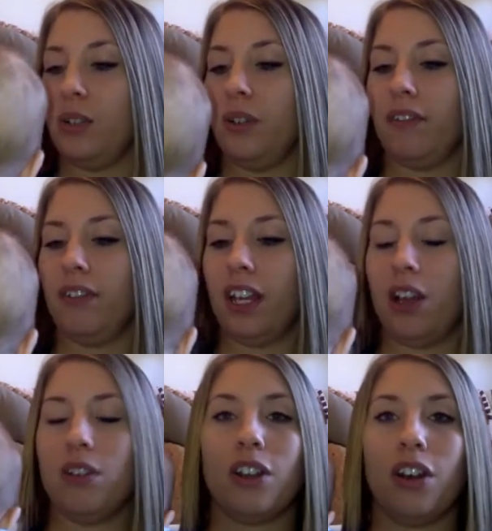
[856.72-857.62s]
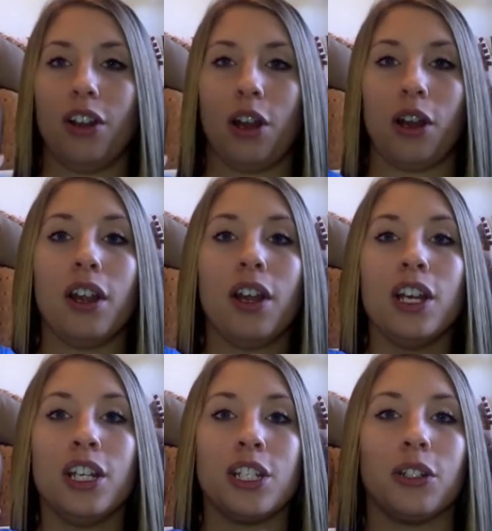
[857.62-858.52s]
doing videos on her
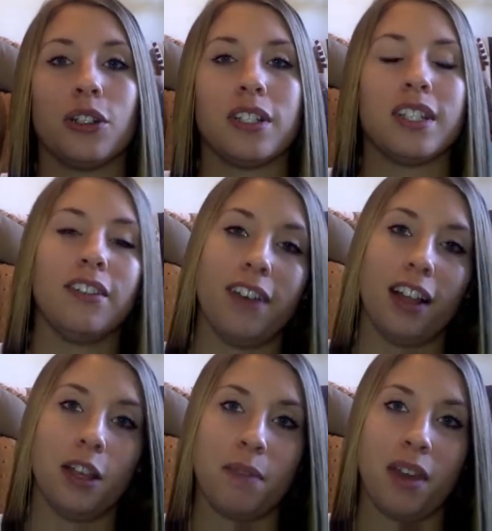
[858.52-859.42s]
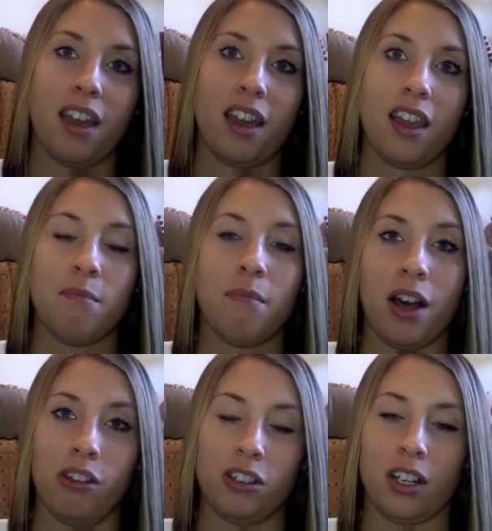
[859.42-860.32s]
children's development and
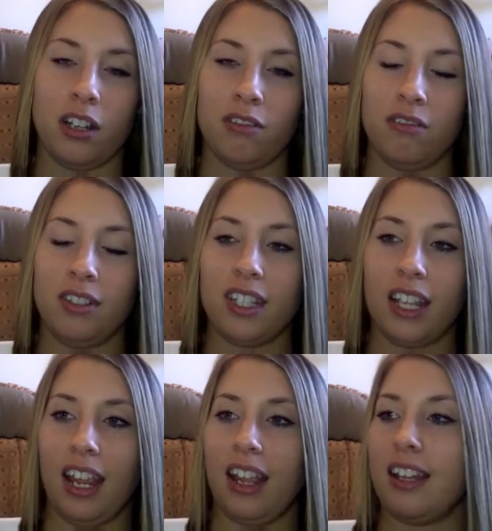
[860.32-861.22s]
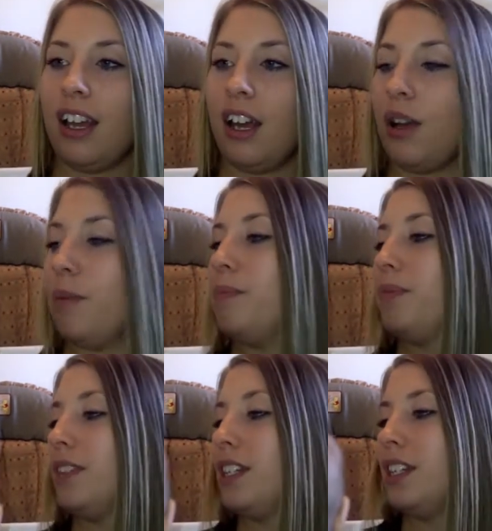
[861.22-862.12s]
milestones, and
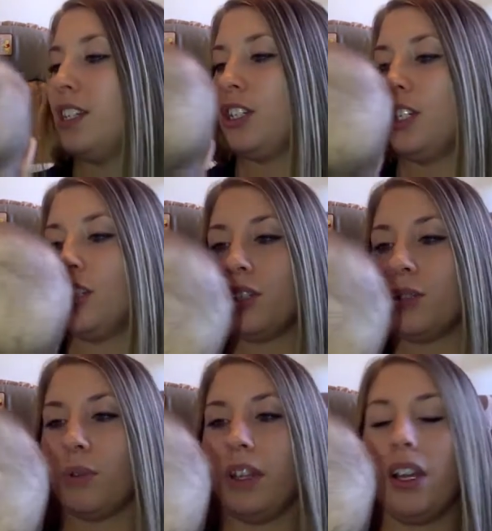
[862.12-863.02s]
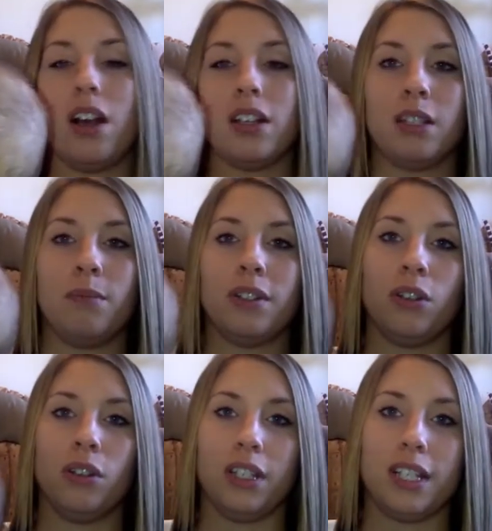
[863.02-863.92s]
she's just really awesome and
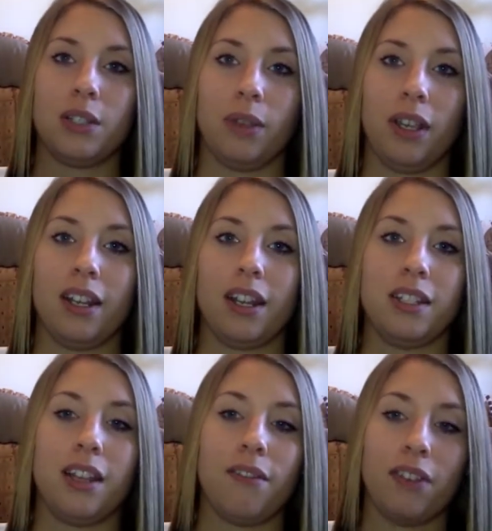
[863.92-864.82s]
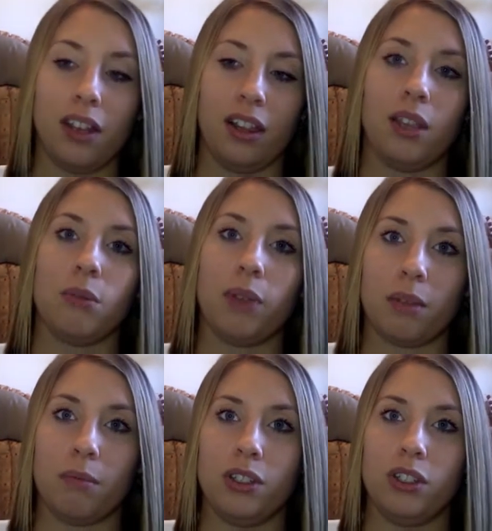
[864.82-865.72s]
totally sweet, and I definitely
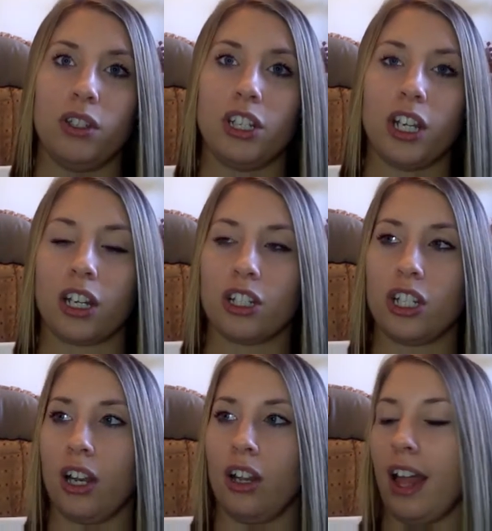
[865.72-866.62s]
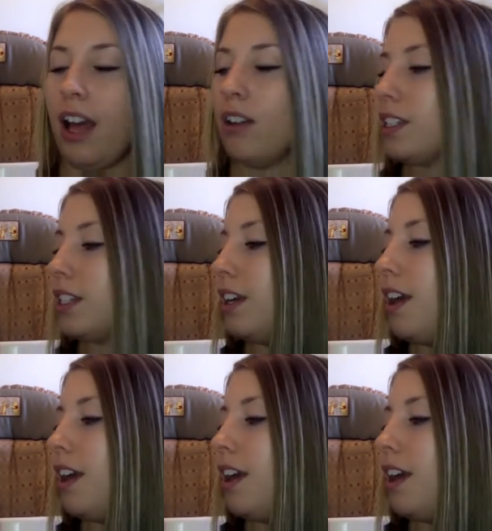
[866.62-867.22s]
recommend you to check her channel out.